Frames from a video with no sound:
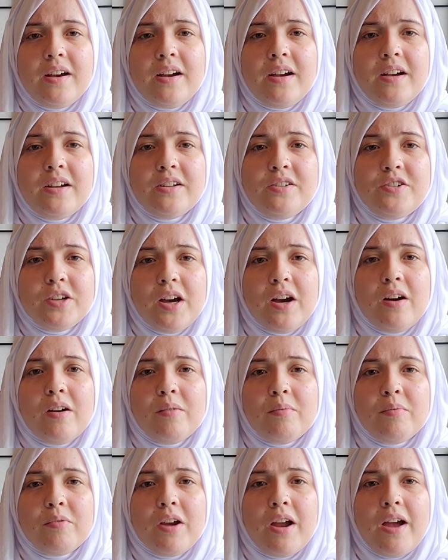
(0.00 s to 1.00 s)
a
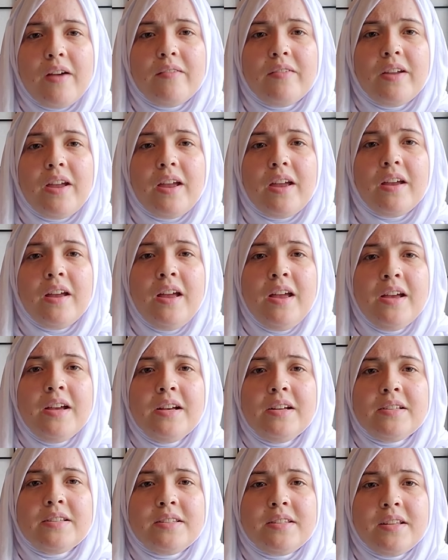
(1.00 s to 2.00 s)
job or having
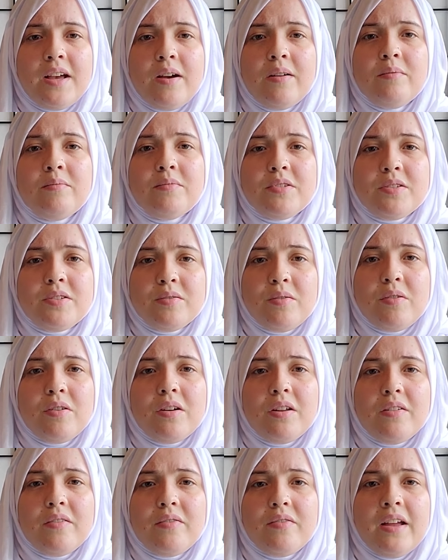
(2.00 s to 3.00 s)
some sort
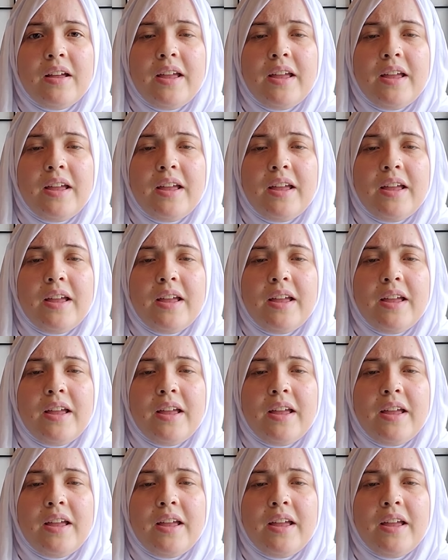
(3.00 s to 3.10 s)
of